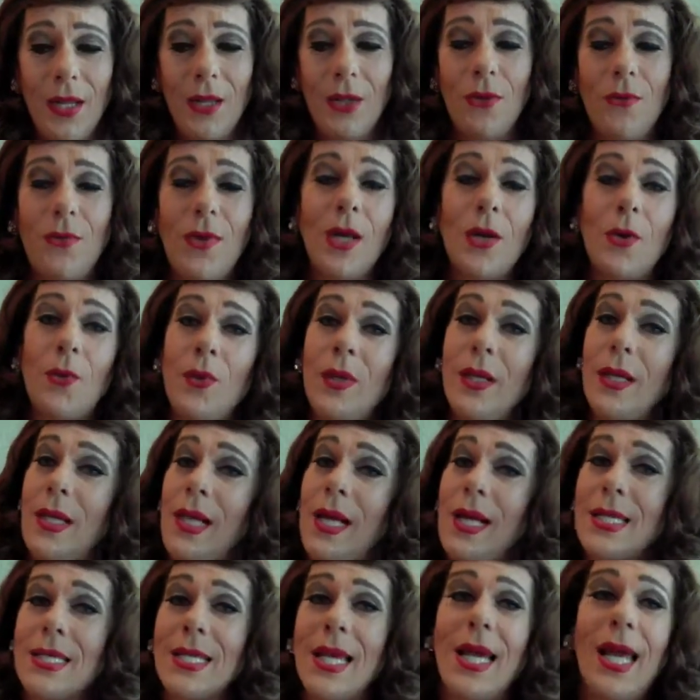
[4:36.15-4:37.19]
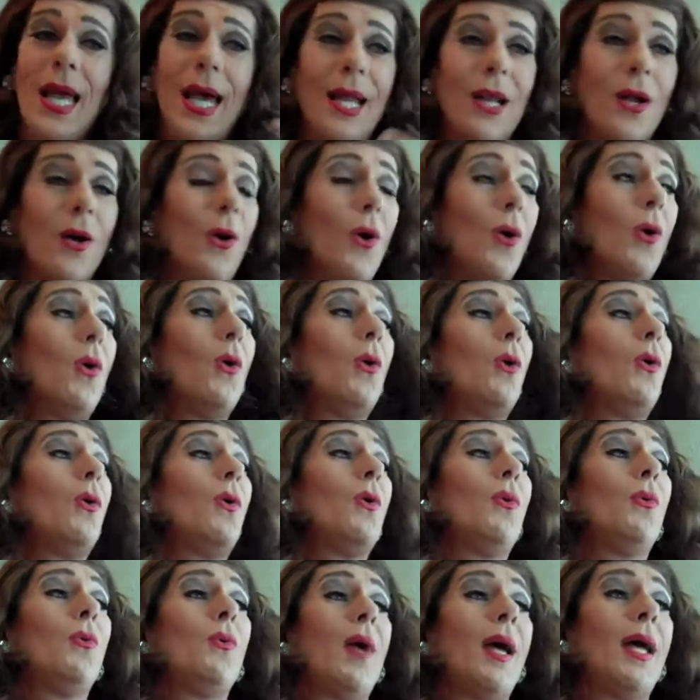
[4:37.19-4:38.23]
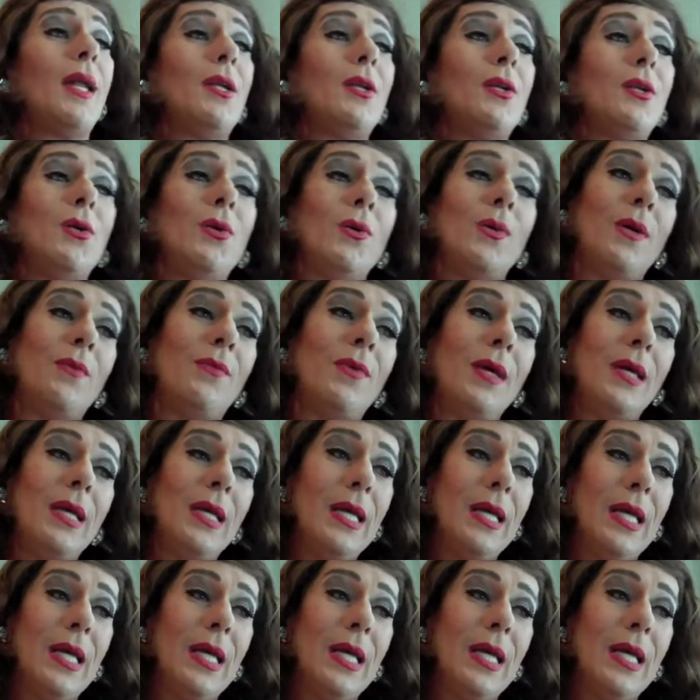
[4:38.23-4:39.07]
You've got to realize I had a whole retinue of